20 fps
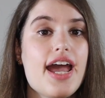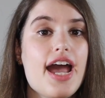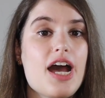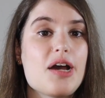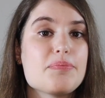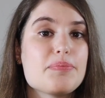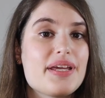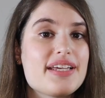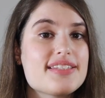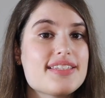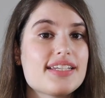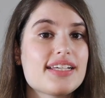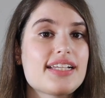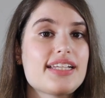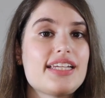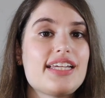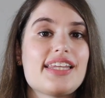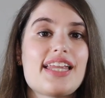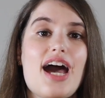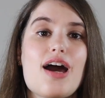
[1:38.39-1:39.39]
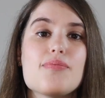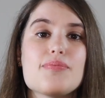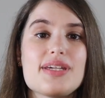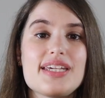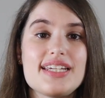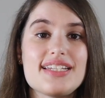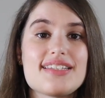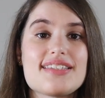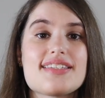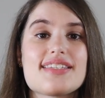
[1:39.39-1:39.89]
And basically that
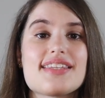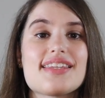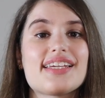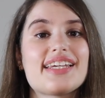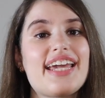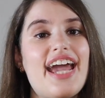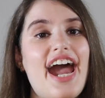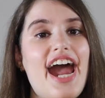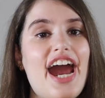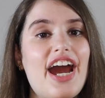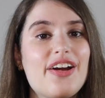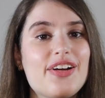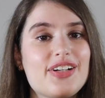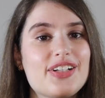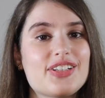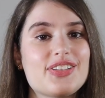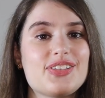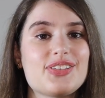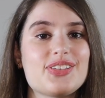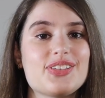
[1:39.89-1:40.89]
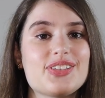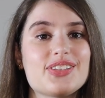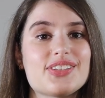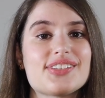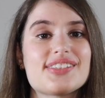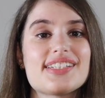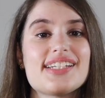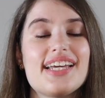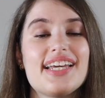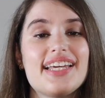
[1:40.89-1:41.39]
means the
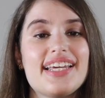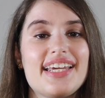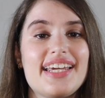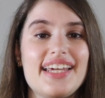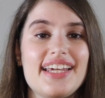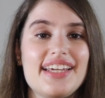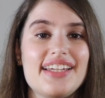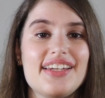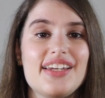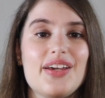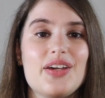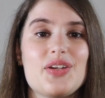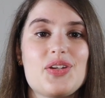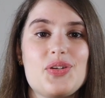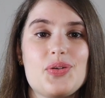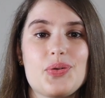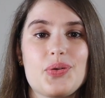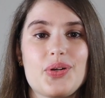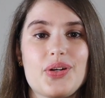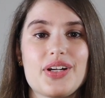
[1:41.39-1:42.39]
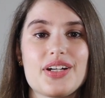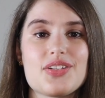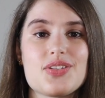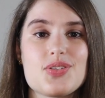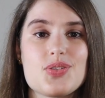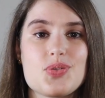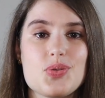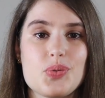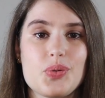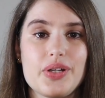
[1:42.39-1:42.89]
characters in your
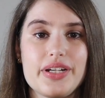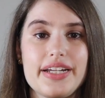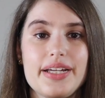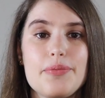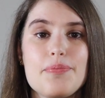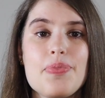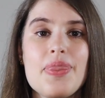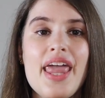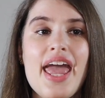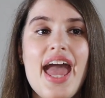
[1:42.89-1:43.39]
story.